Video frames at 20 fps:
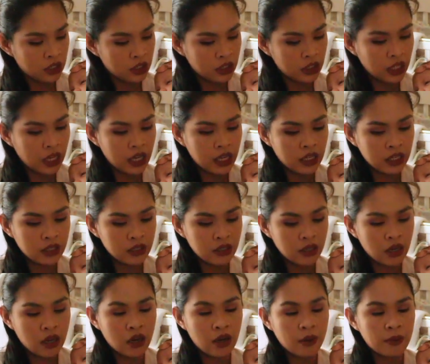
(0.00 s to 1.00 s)
She had
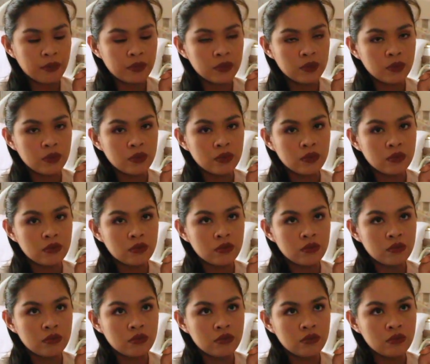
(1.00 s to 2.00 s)
um,
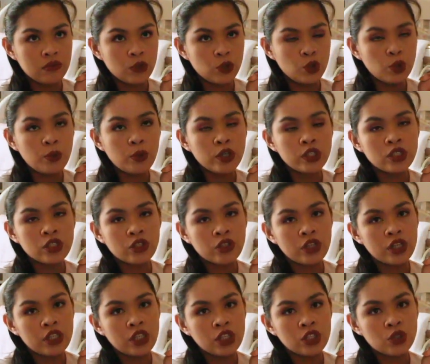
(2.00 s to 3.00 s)
newborn
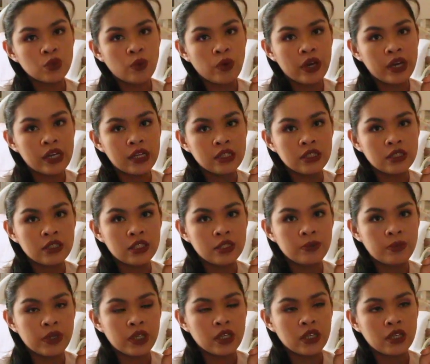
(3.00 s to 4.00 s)
screening twice. That's
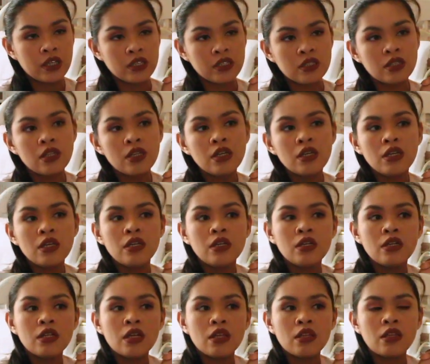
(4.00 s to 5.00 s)
because
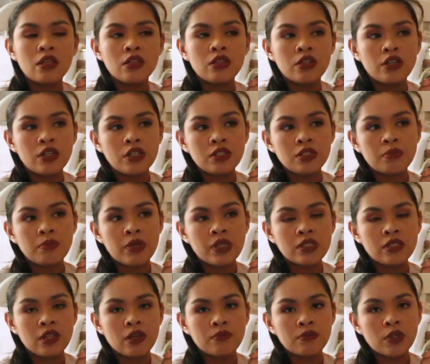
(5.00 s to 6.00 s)
the nurse
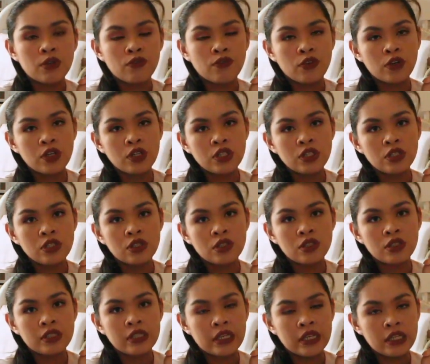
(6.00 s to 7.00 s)
messed up the first
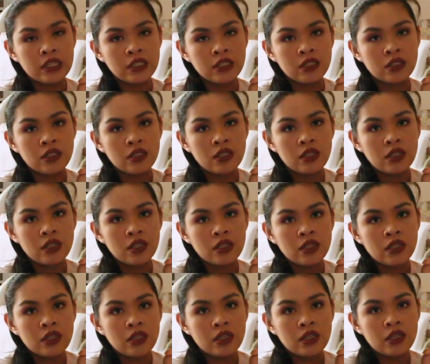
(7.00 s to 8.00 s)
test
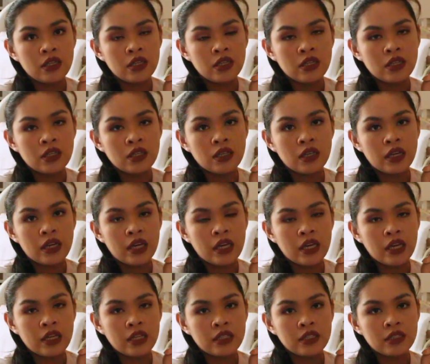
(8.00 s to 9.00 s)

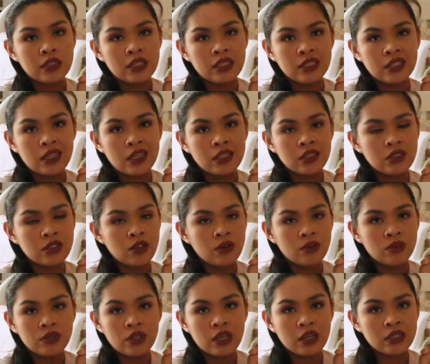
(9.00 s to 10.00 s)
and the state
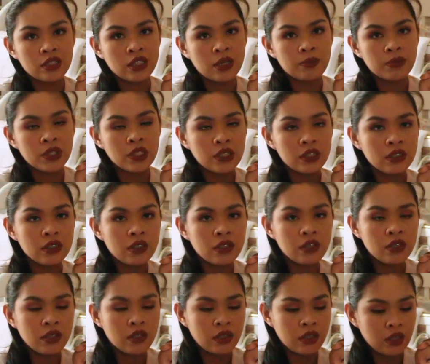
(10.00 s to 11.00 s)
don't accept it.
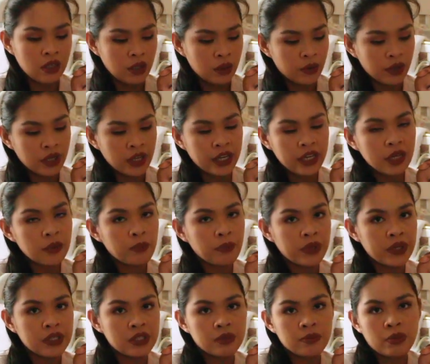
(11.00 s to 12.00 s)
We're kind of
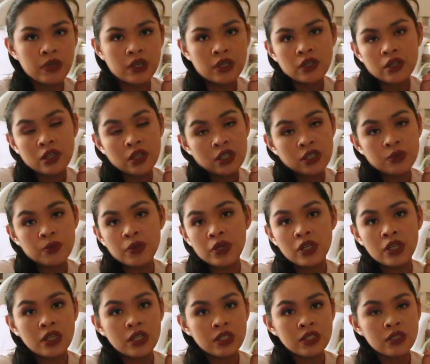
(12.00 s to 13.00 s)
pissed, but it is what
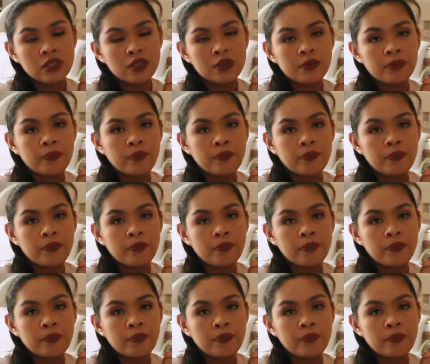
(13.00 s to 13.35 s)
it is.